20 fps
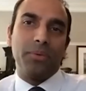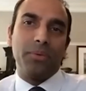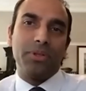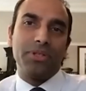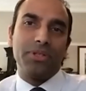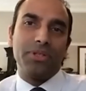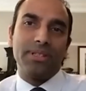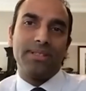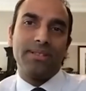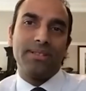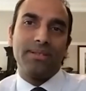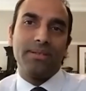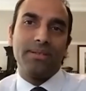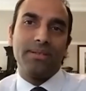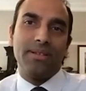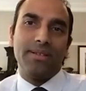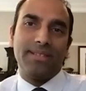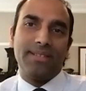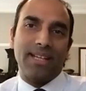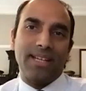which is
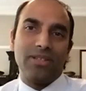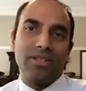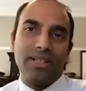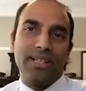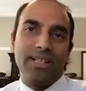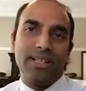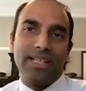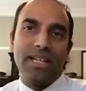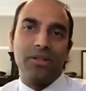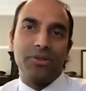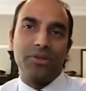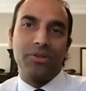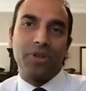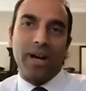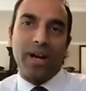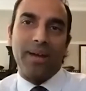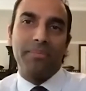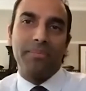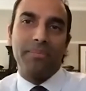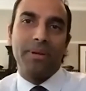essentially a yield
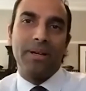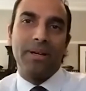trap.